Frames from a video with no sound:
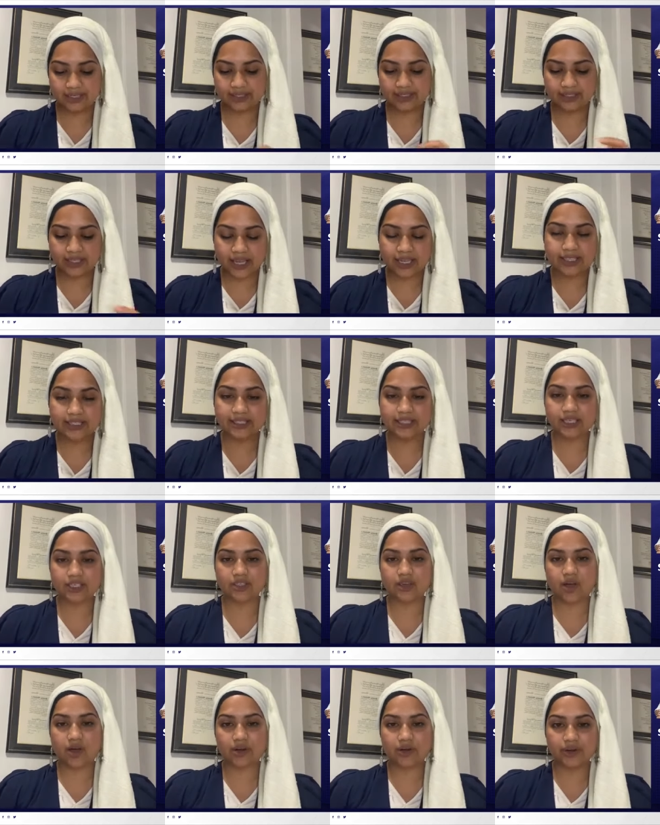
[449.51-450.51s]
sons
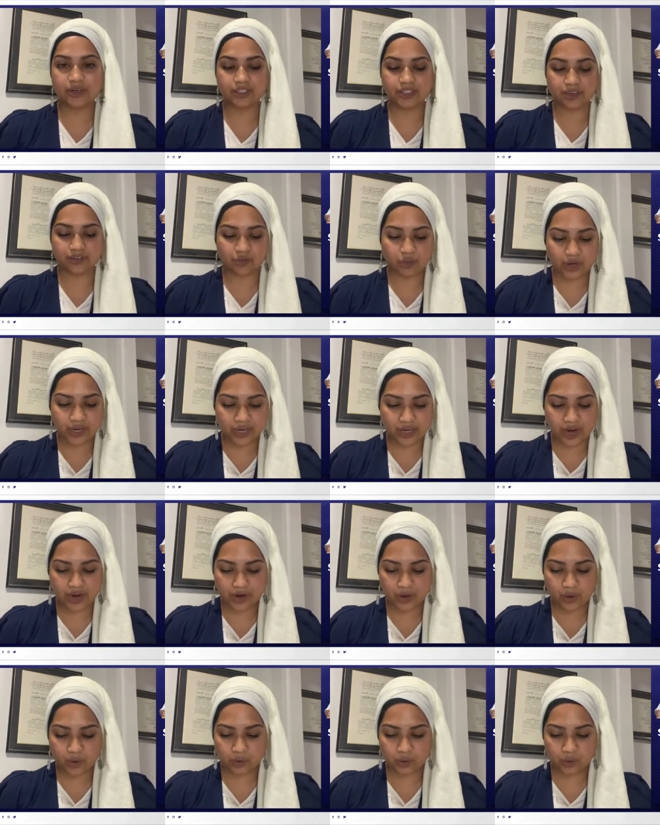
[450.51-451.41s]
and daughters of green card